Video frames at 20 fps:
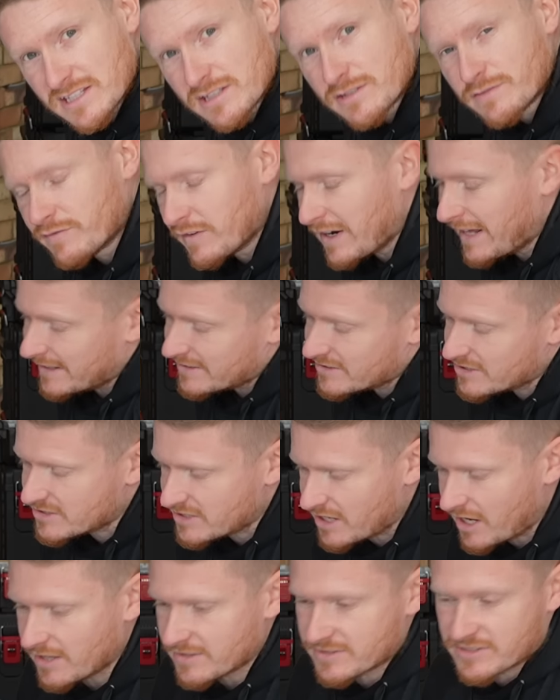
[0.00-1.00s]
is
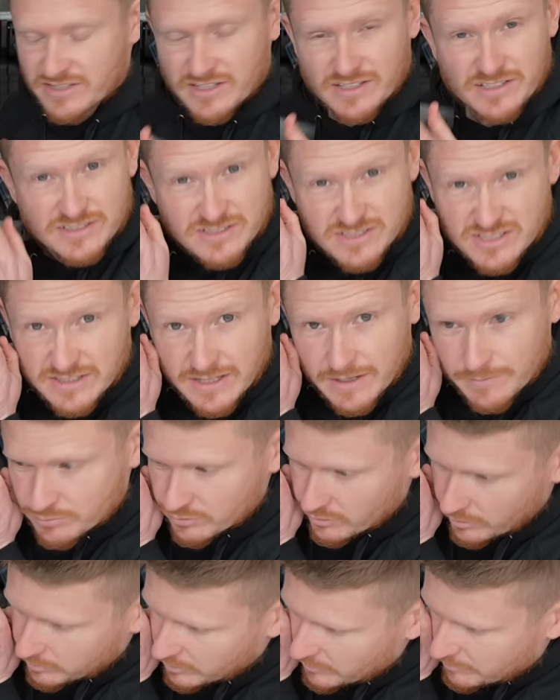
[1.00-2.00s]
Flex's answer to that
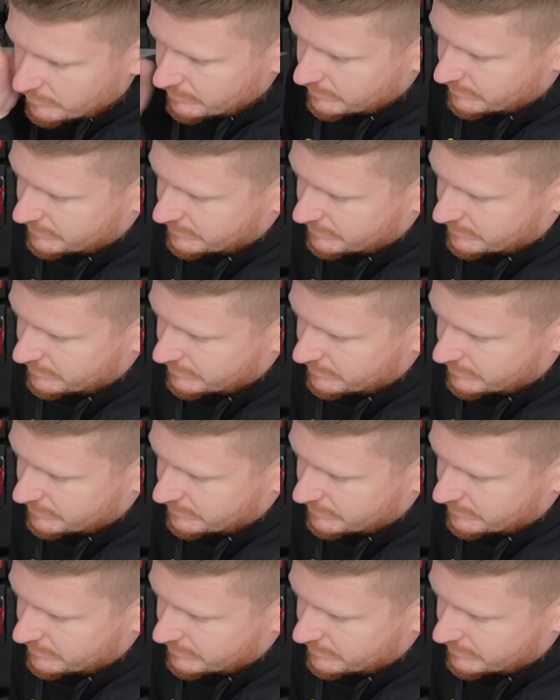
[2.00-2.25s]
problem.